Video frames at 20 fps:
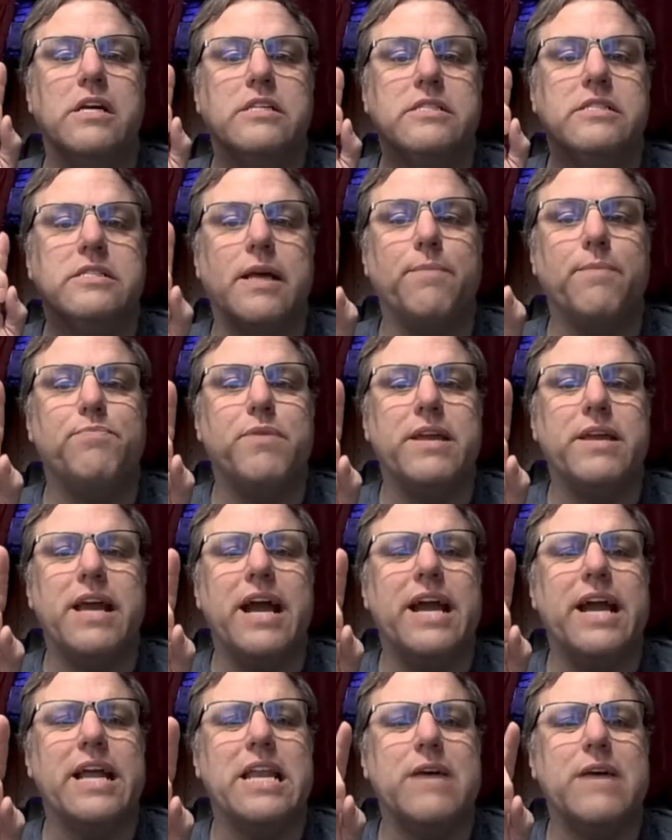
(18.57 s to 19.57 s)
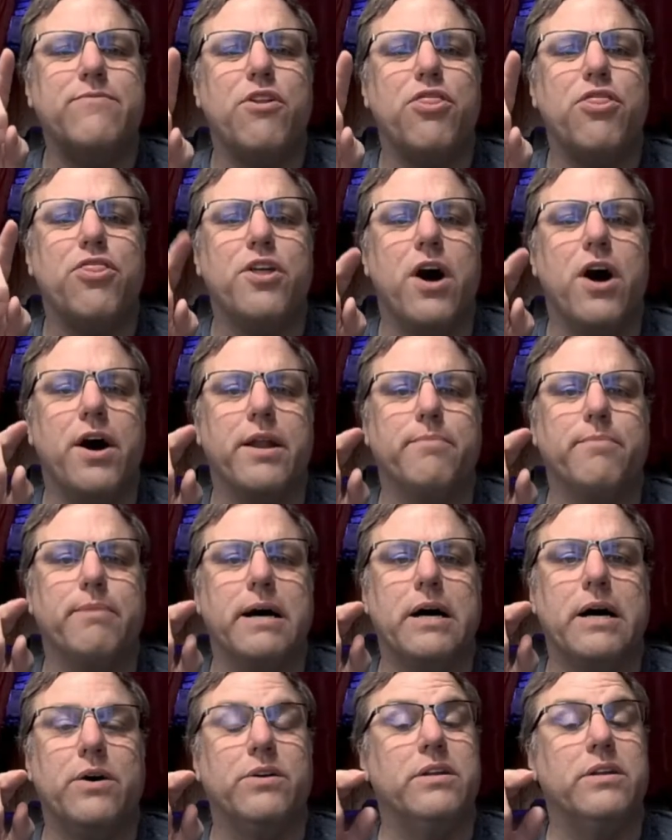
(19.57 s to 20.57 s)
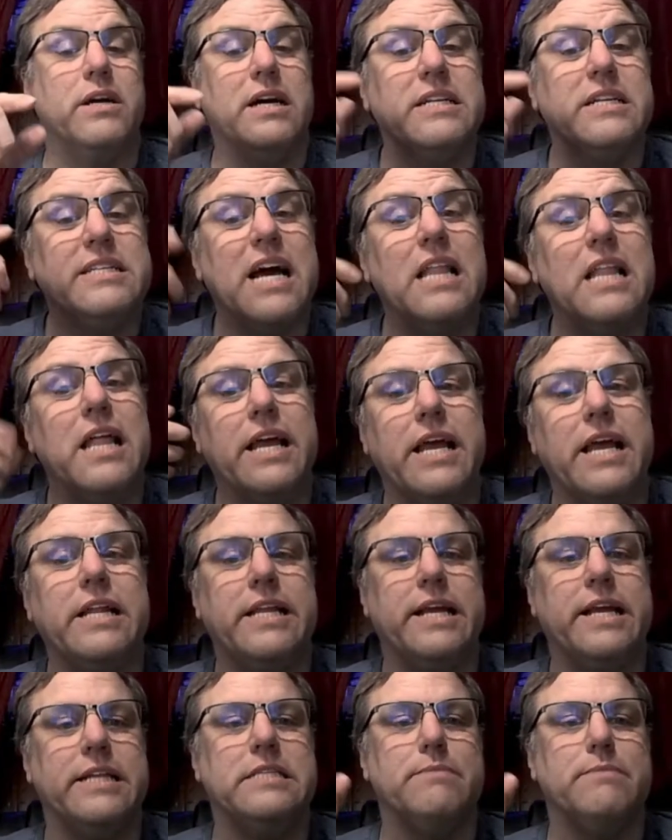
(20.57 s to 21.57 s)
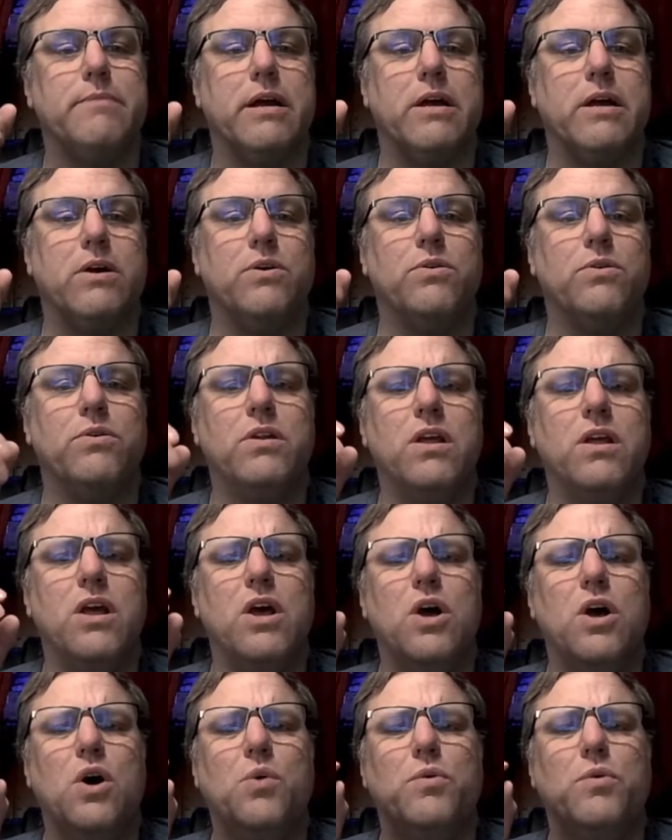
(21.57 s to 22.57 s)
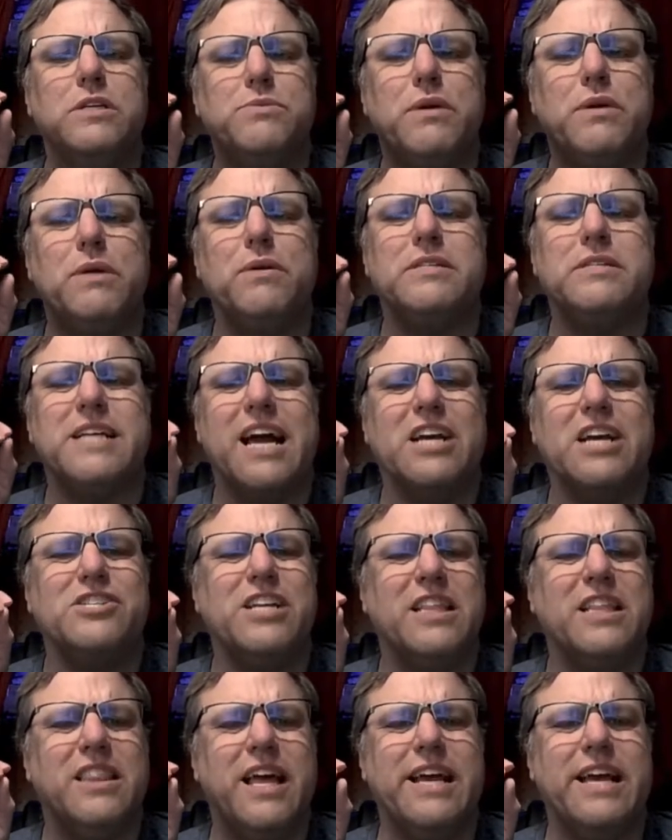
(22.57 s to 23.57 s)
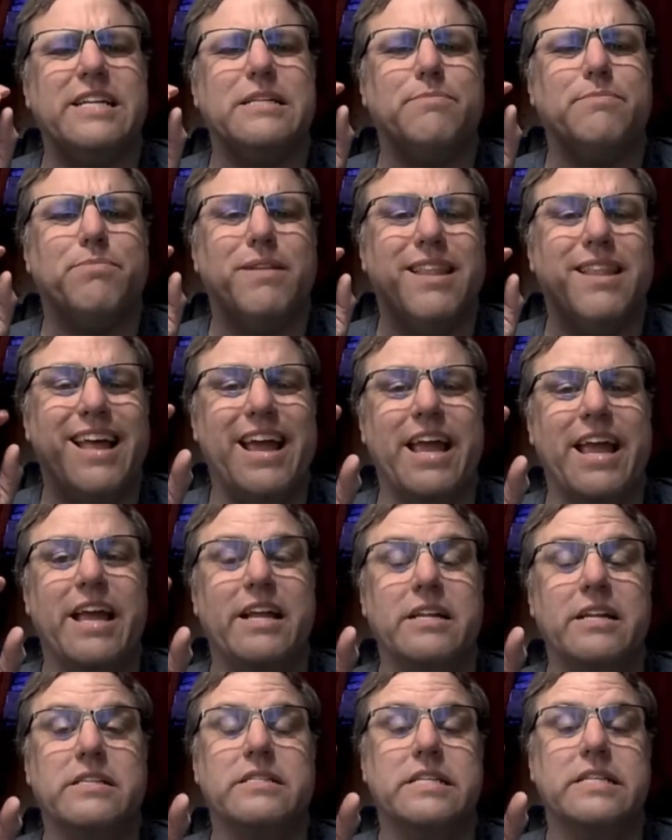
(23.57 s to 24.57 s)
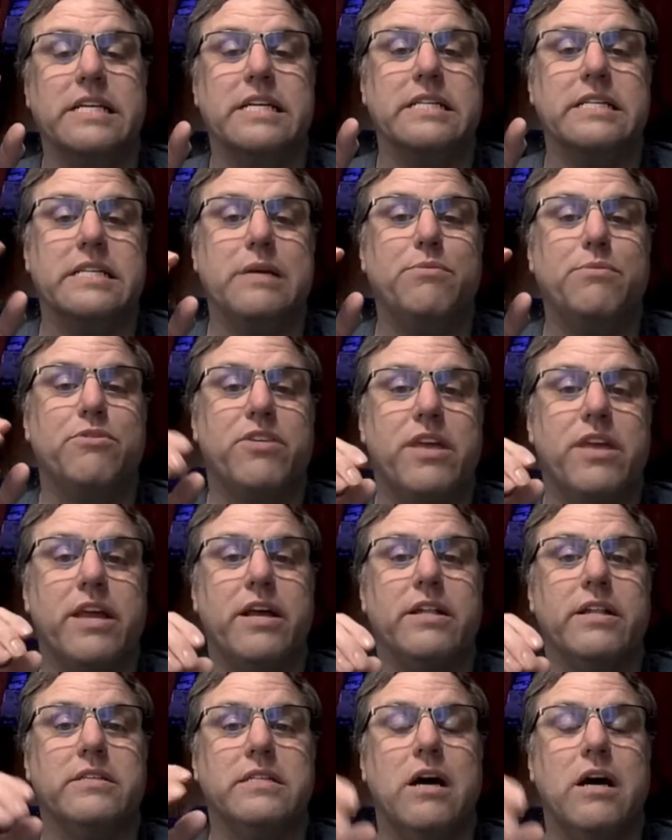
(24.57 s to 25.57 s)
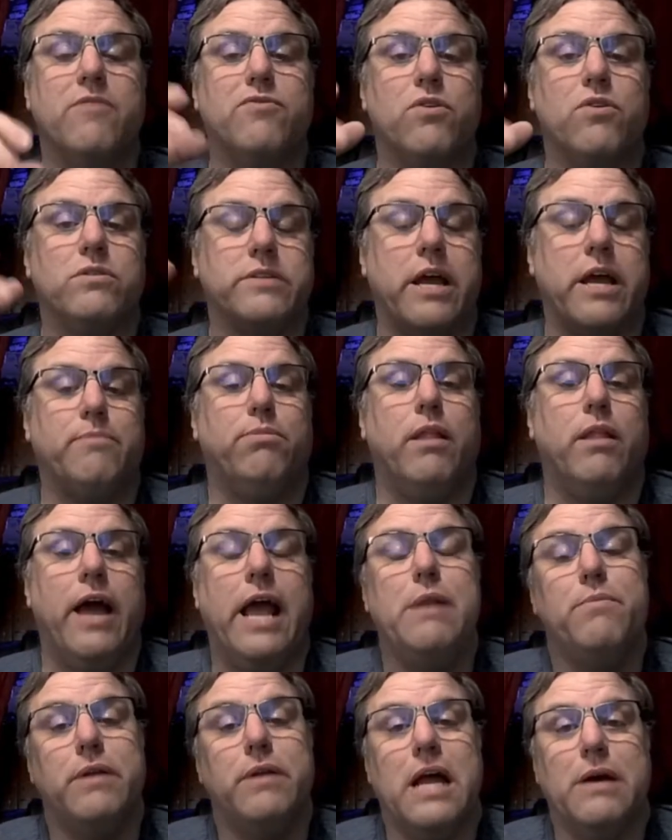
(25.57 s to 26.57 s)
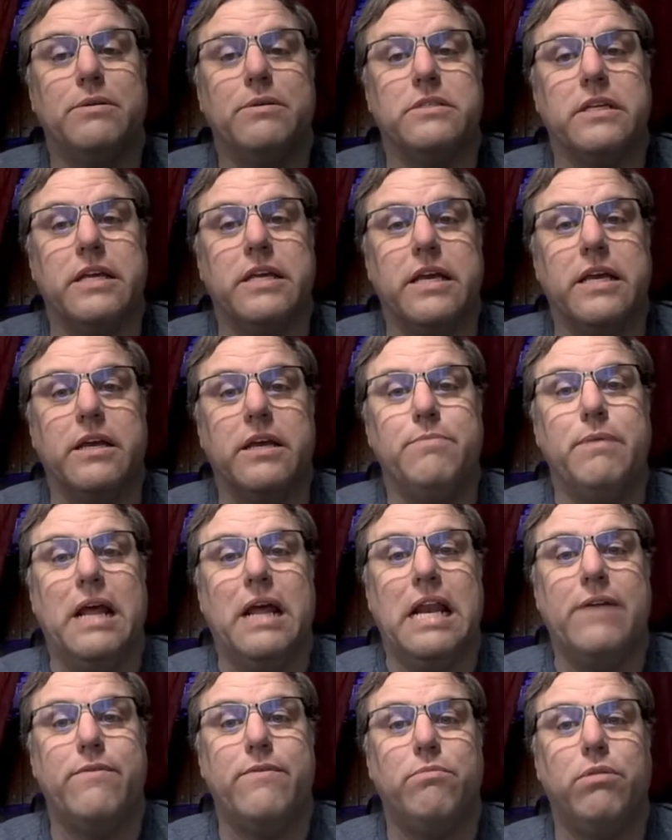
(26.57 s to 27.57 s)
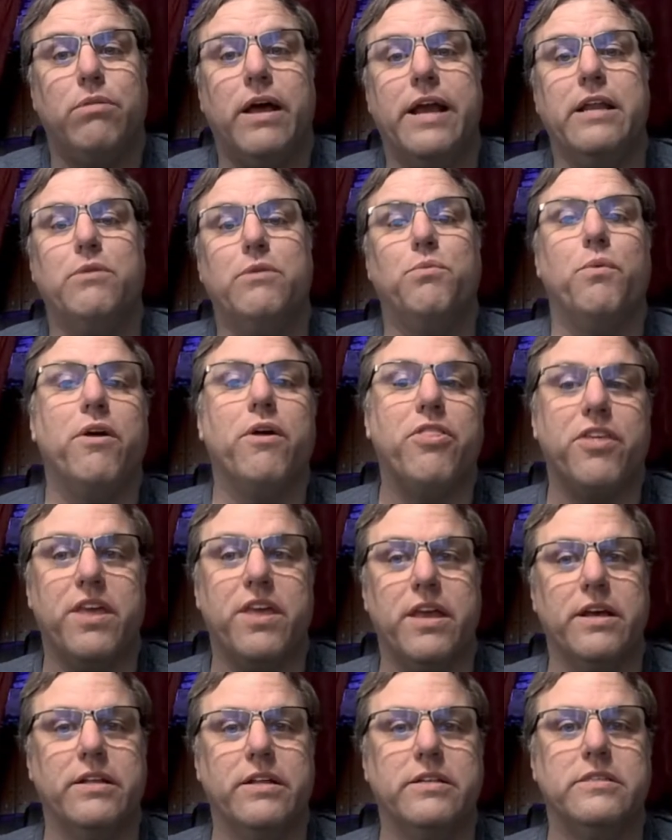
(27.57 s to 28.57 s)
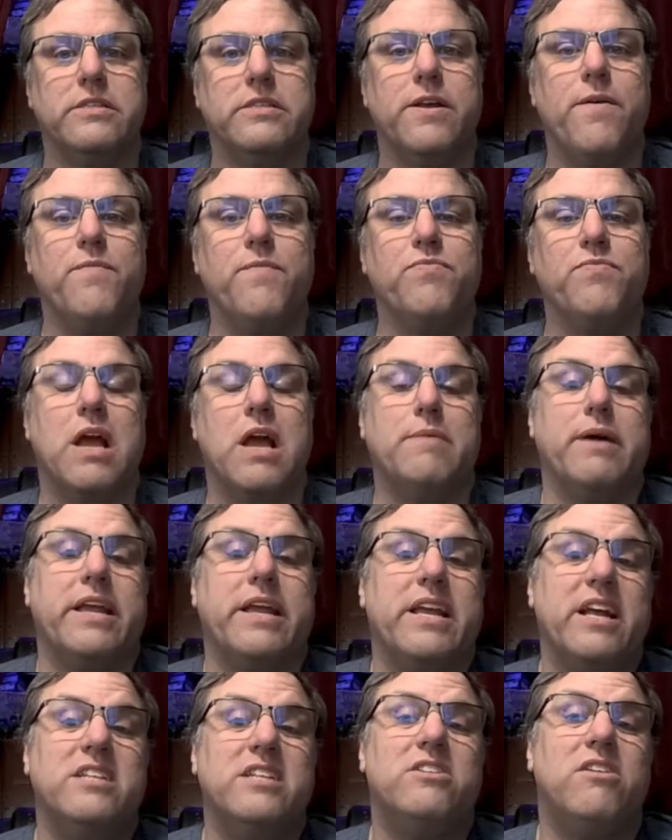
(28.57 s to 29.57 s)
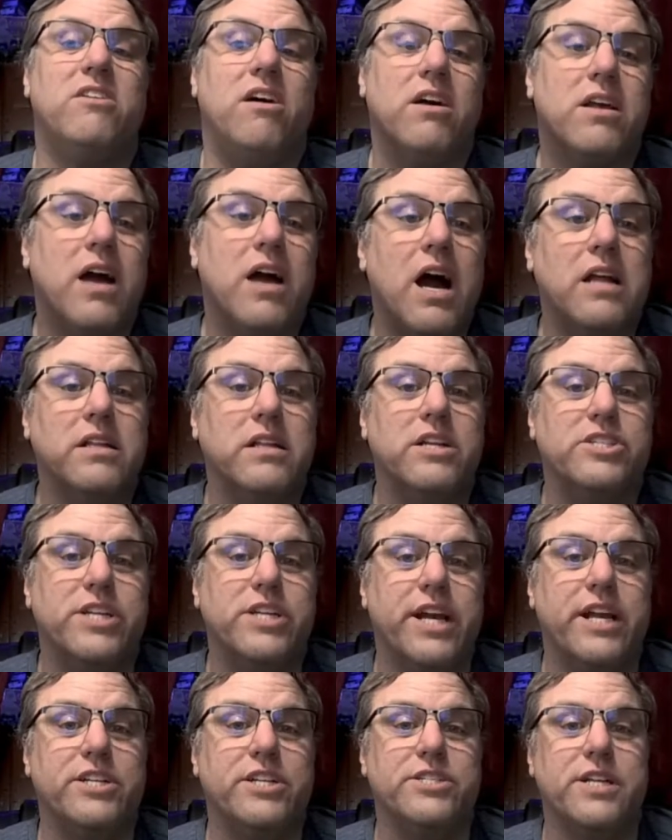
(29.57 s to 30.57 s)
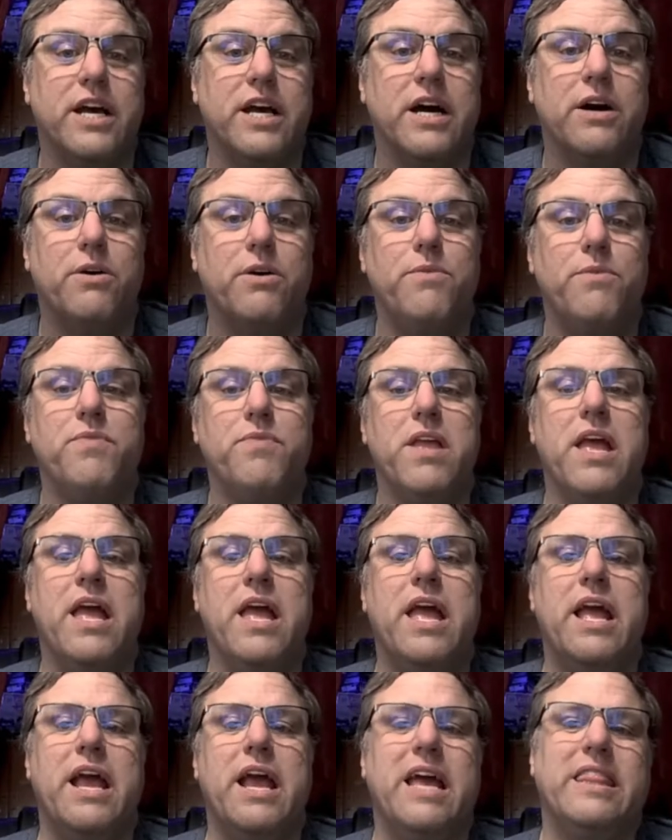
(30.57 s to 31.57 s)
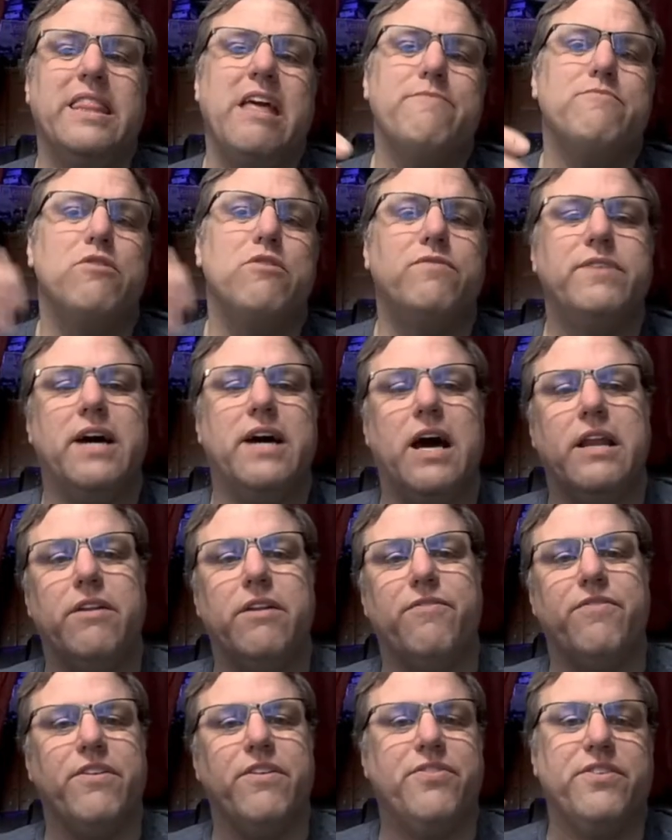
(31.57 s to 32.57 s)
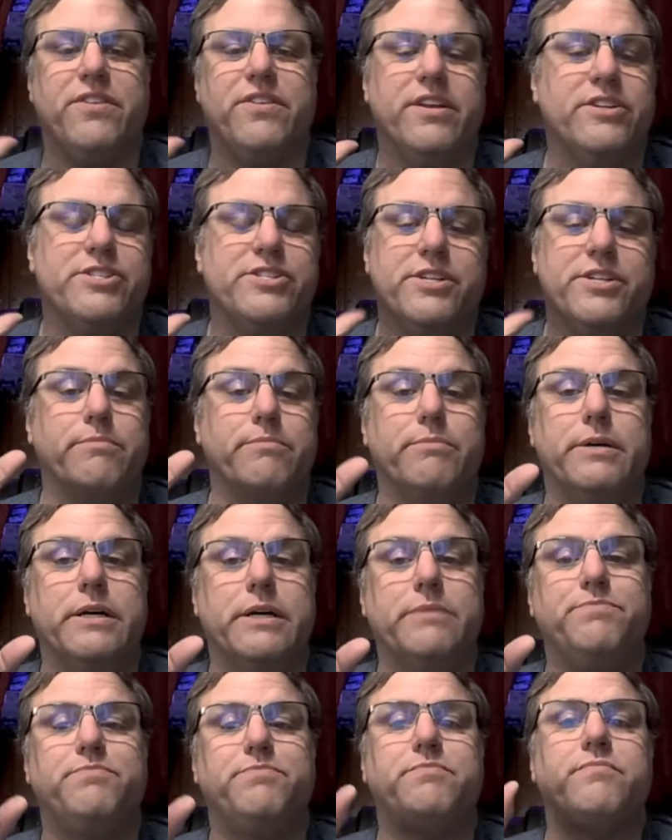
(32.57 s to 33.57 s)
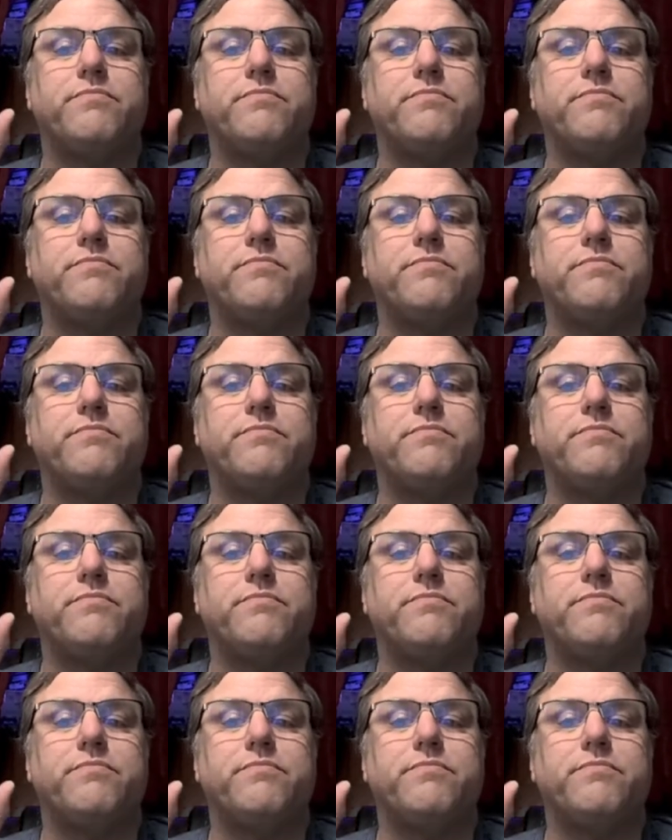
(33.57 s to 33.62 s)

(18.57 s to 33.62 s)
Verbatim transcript: Something I had never thought about until I had kids of my own was what it was actually like to play D&D with kids. Now, of course, I played when I was a kid, but I never played with kids. Now, my kids are all college age now, and they've moved on to 5th edition, but